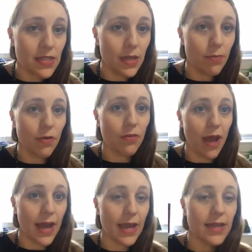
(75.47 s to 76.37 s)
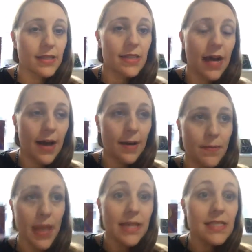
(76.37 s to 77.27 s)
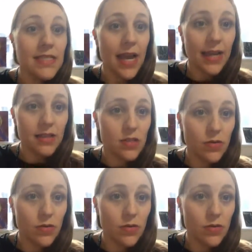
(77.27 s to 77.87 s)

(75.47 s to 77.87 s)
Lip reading: He provides insights